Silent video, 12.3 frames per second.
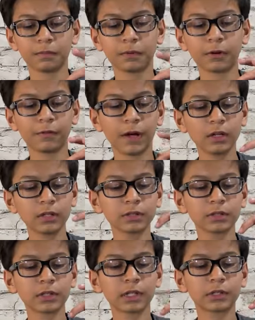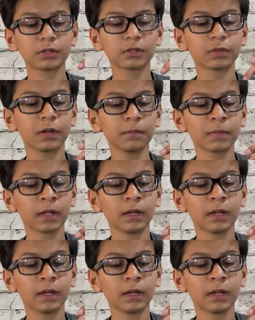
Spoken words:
profiles you can choose from.